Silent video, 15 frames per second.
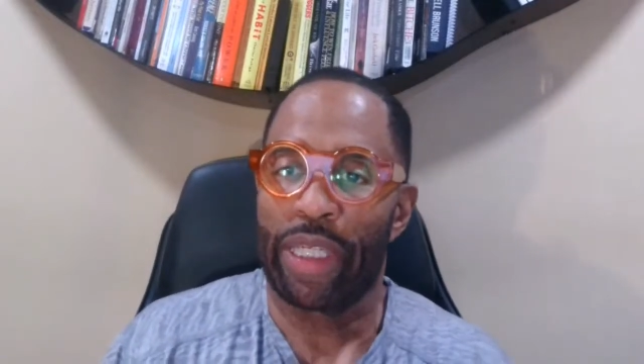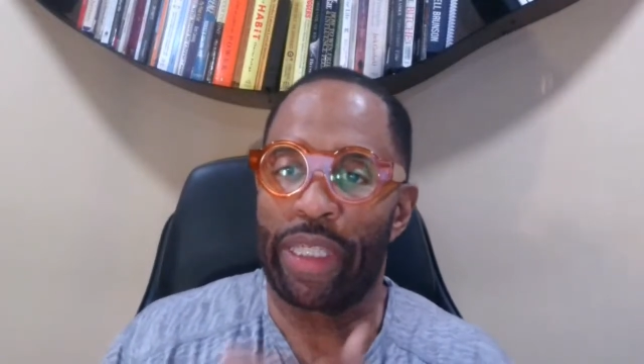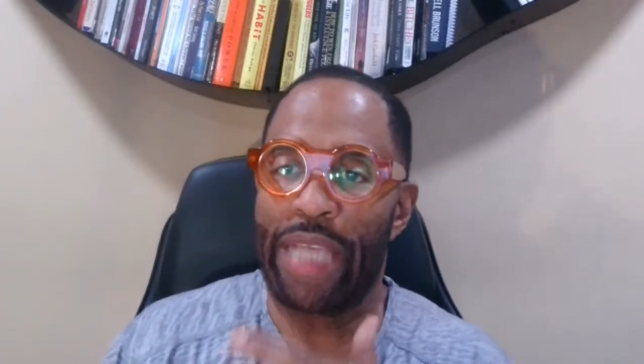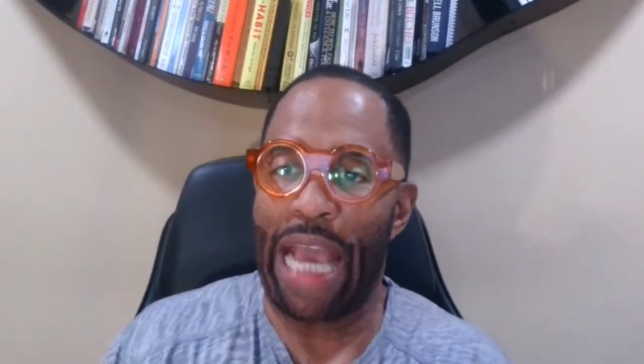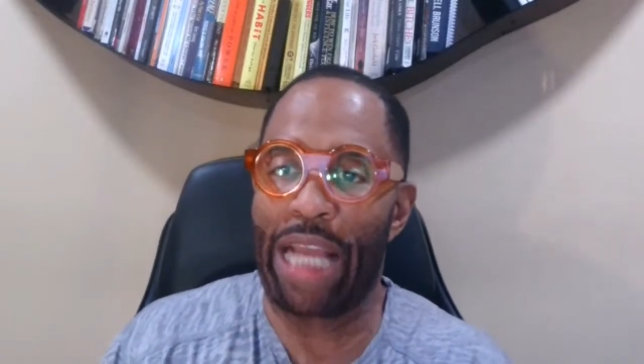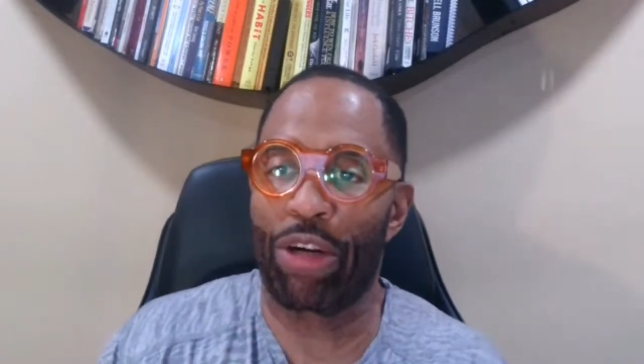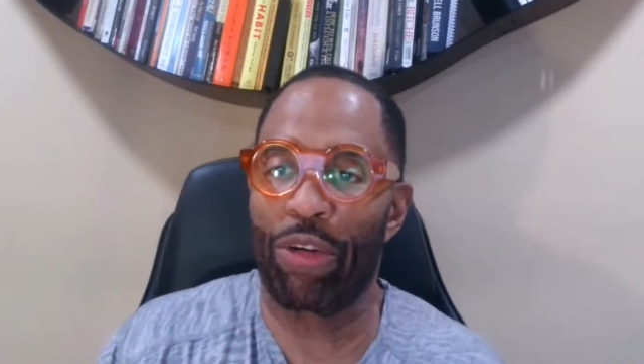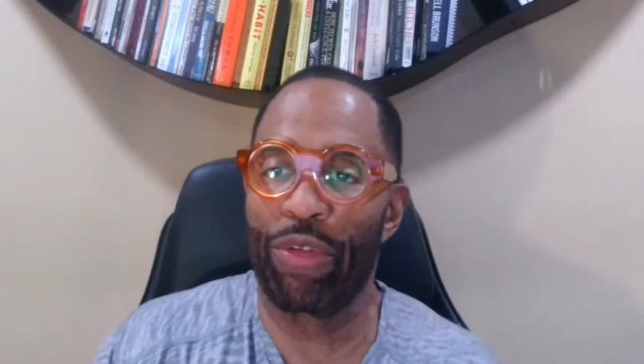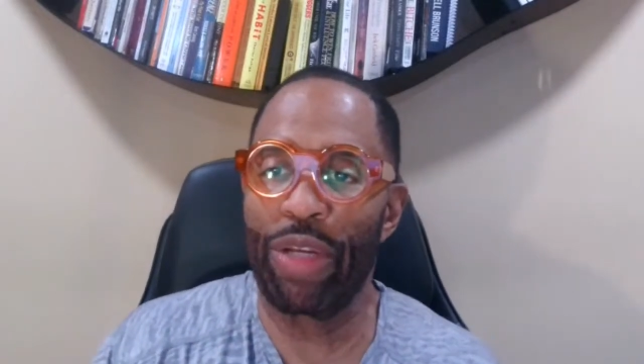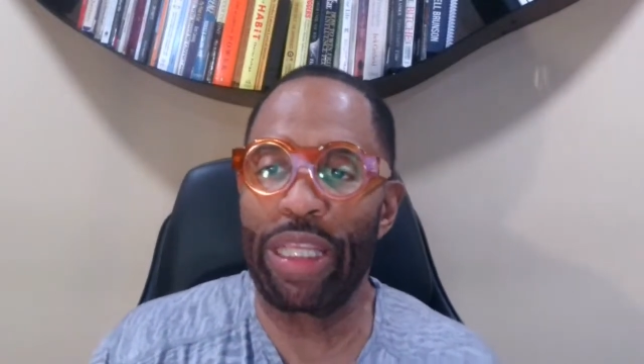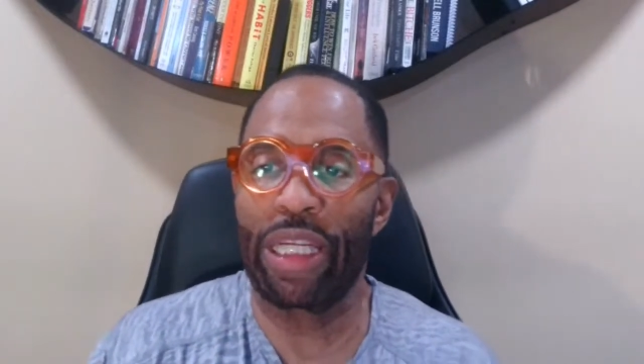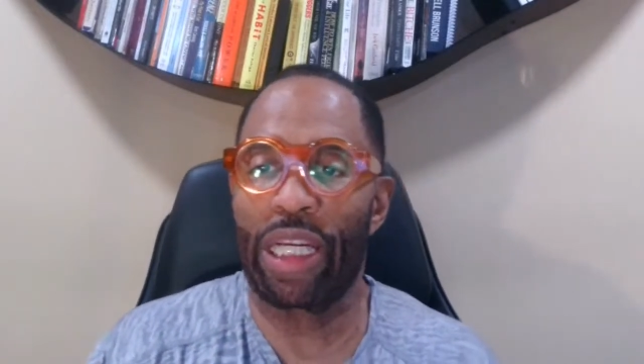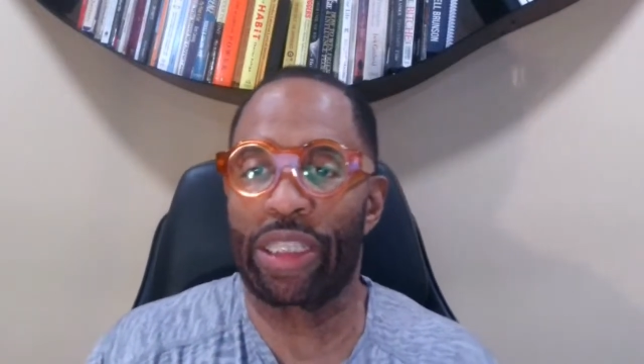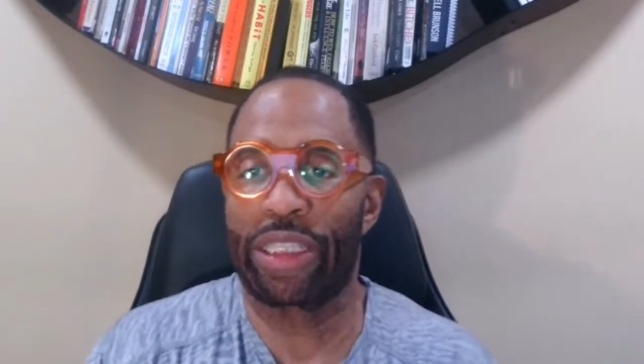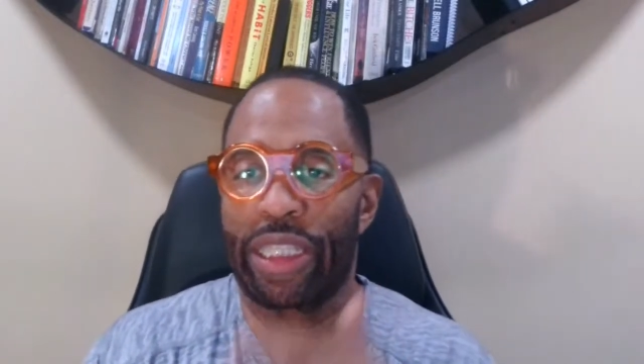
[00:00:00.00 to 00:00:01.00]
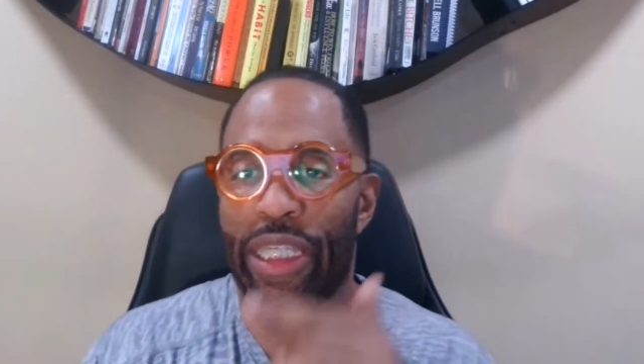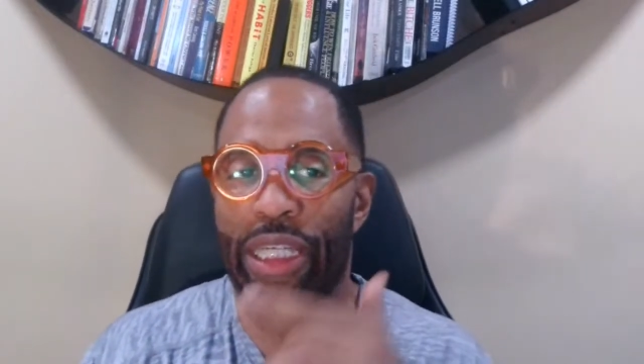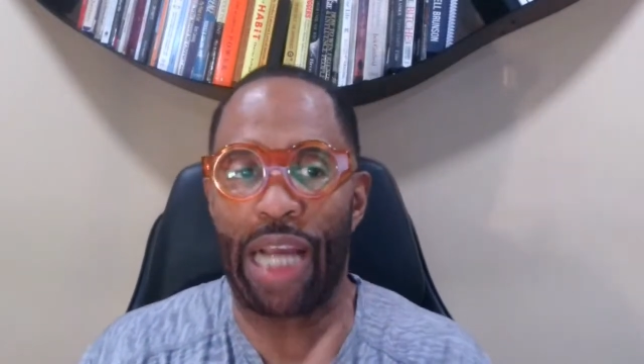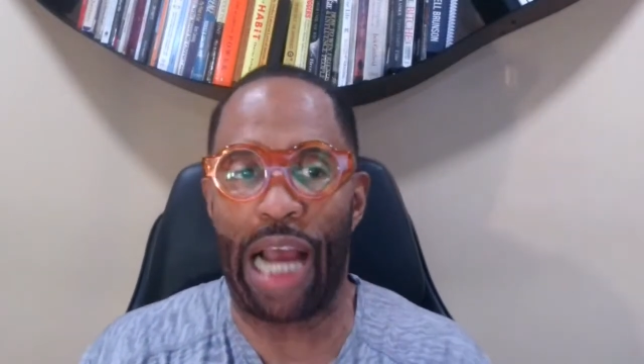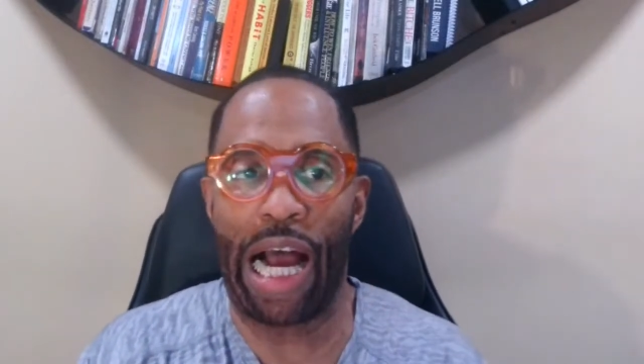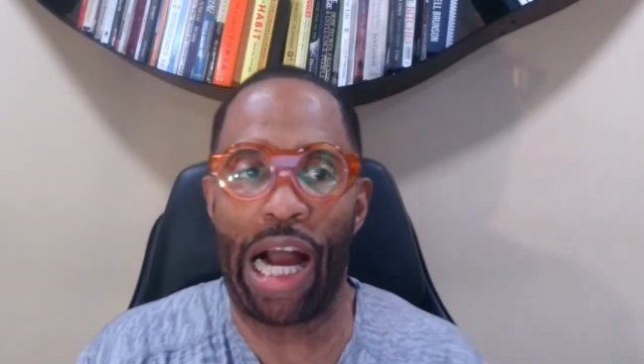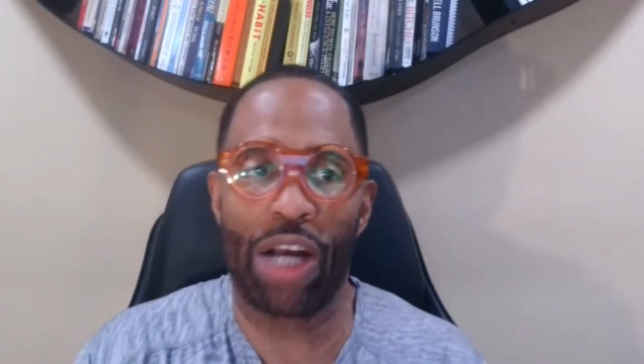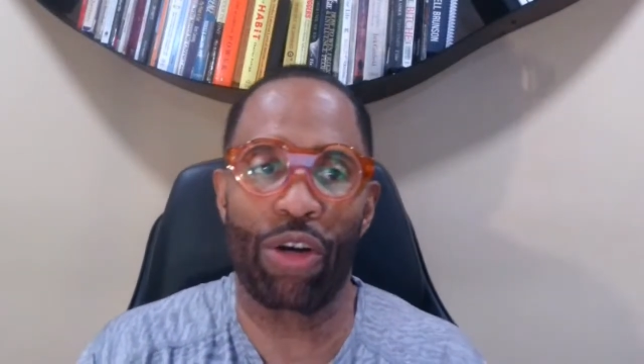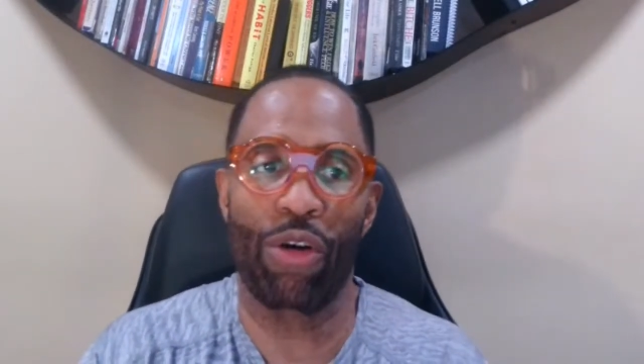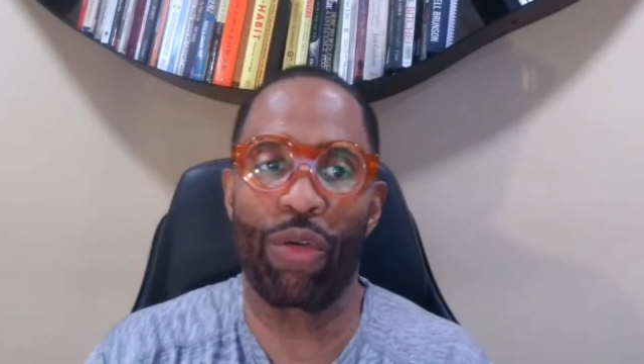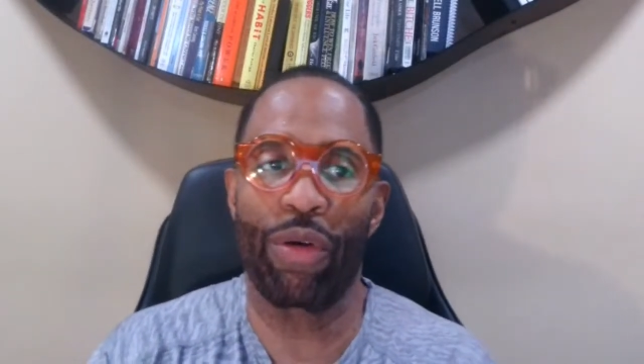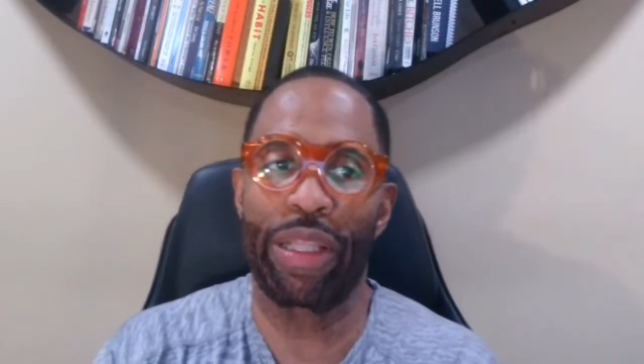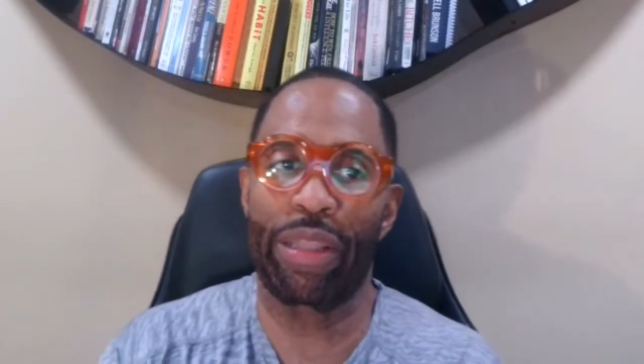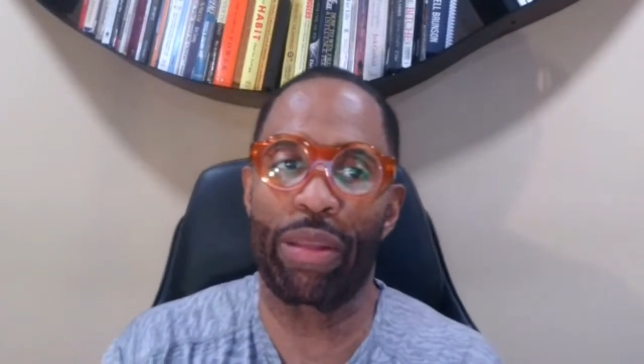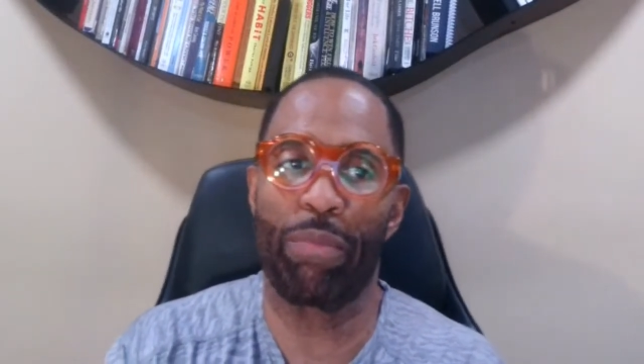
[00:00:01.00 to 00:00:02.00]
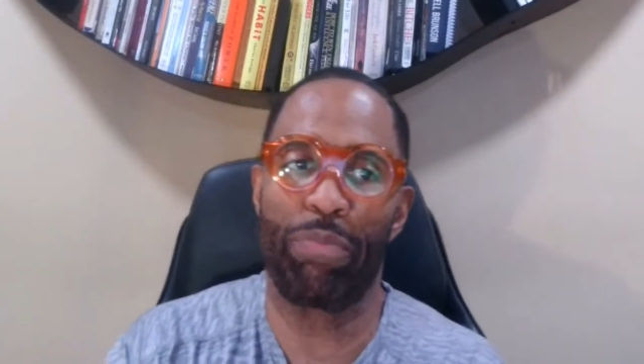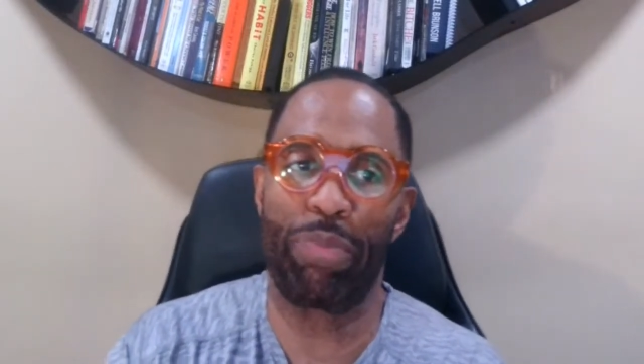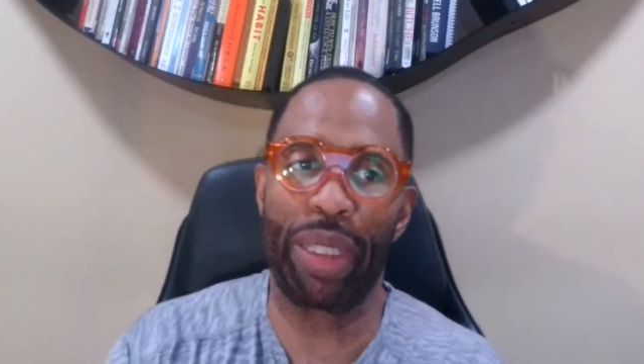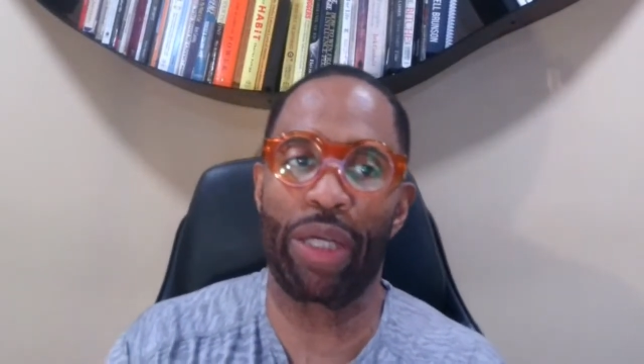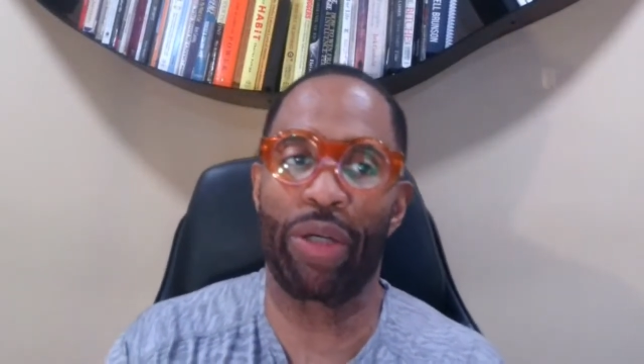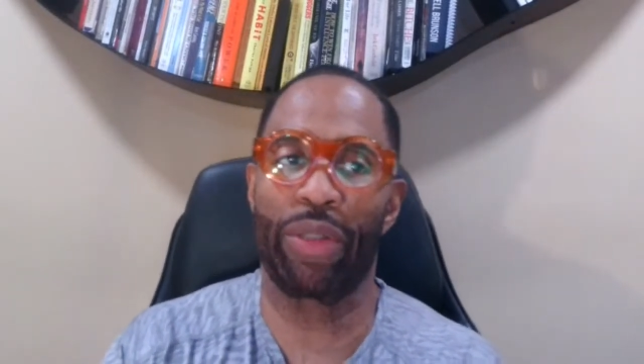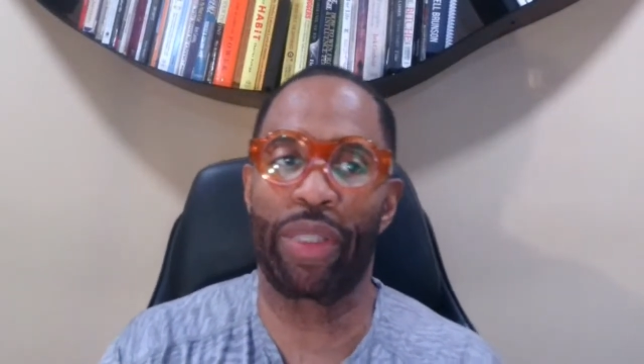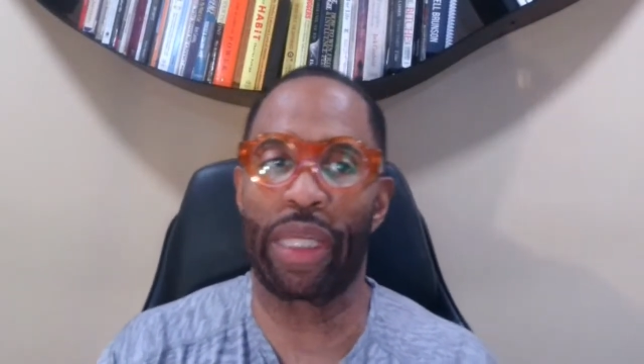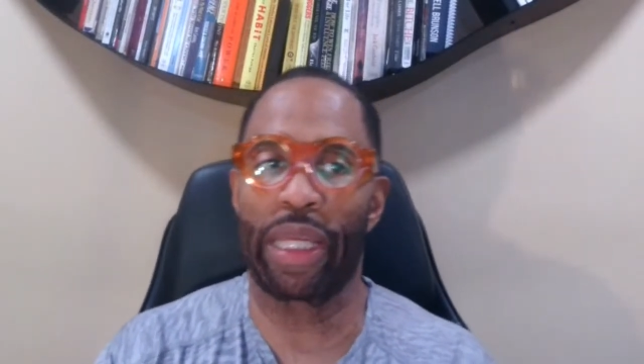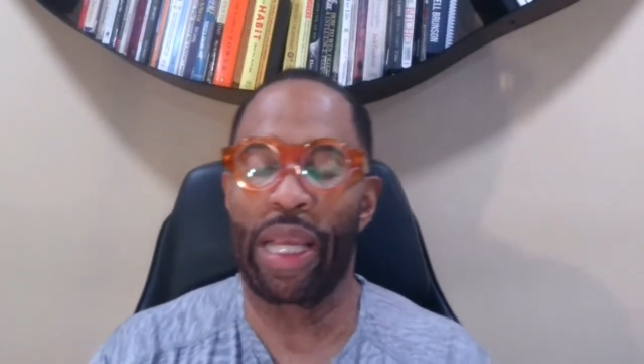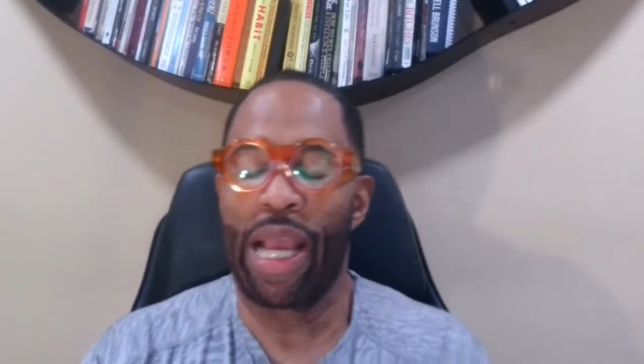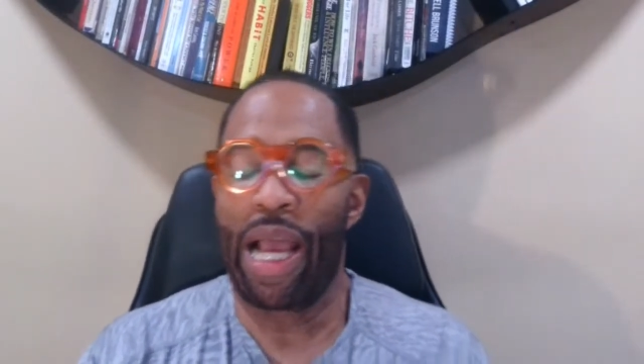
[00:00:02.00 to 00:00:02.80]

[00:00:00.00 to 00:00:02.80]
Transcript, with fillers: Katarina, Chicago in the building.